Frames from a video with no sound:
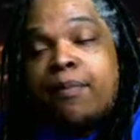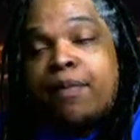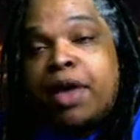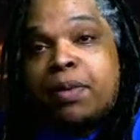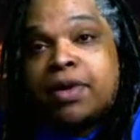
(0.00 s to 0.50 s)

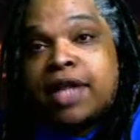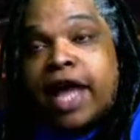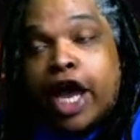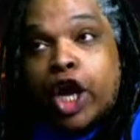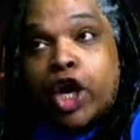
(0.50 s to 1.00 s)
people are
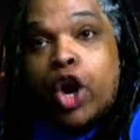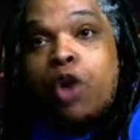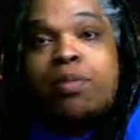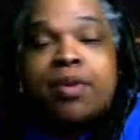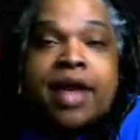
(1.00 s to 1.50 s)
like,
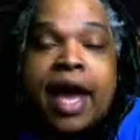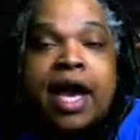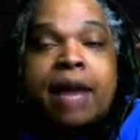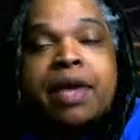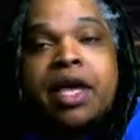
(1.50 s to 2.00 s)
nope, not
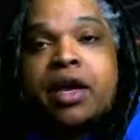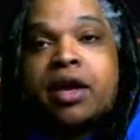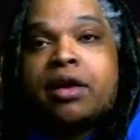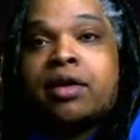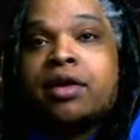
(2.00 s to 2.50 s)
coming
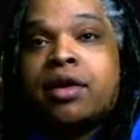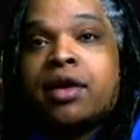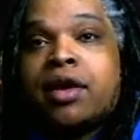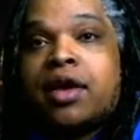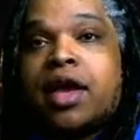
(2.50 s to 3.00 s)
here.
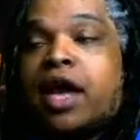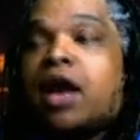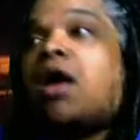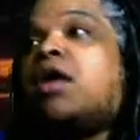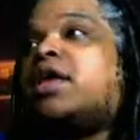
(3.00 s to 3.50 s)
And
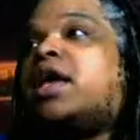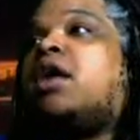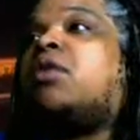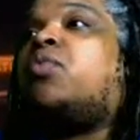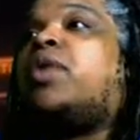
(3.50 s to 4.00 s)
oh
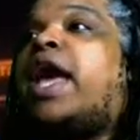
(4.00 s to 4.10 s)
yeah, we